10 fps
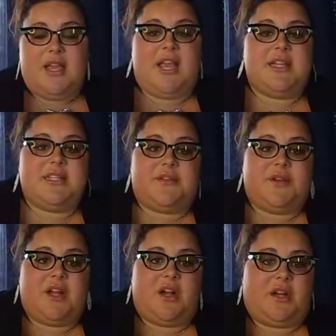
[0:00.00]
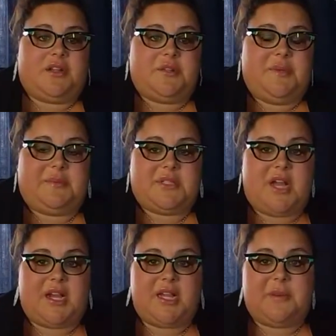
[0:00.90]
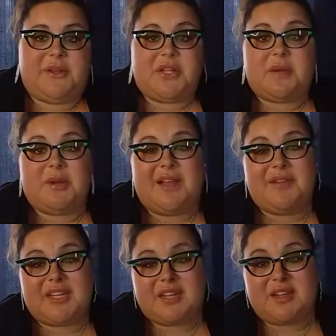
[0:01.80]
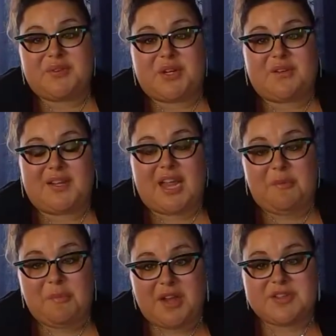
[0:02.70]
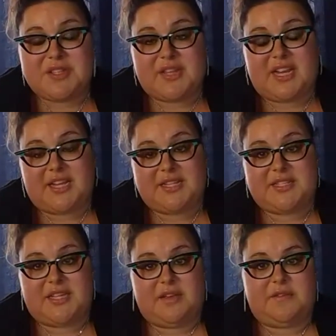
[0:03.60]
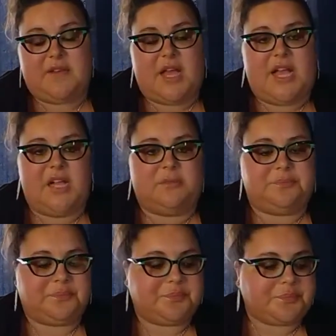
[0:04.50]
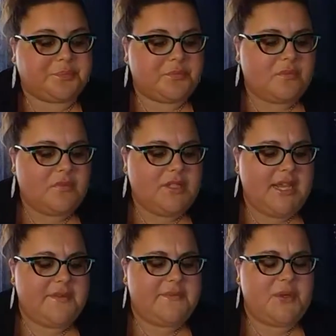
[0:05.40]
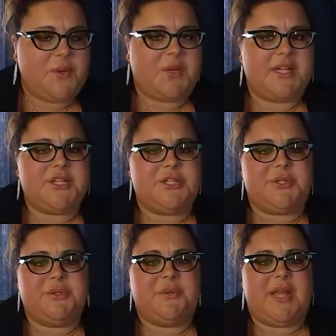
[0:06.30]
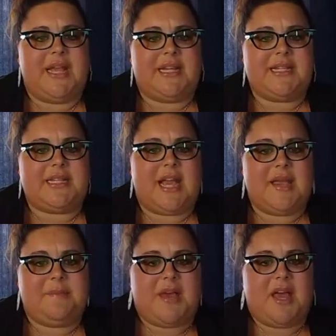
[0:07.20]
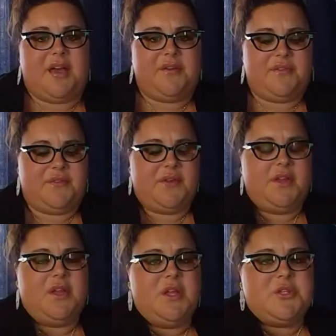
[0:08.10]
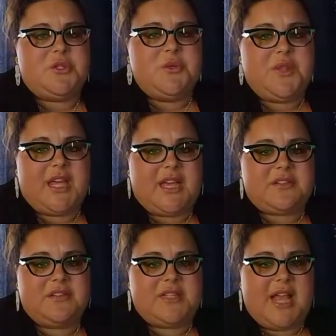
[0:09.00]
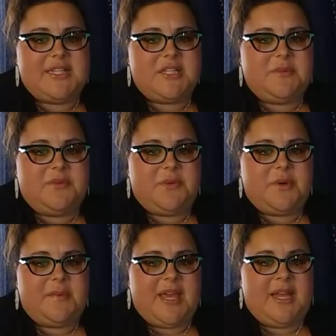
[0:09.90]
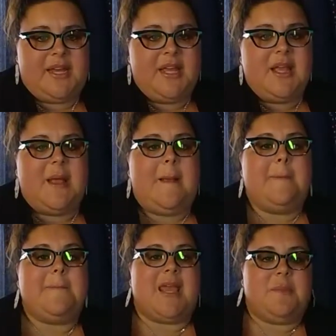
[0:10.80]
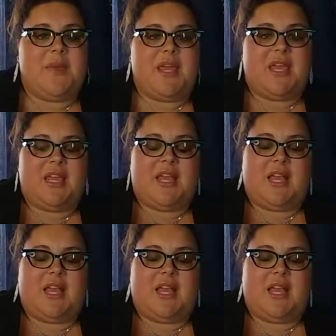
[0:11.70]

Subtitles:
different articles, people talking about having recurring nightmares and that kind of stuff. If you can do any type of soothing exercises before bed, maybe,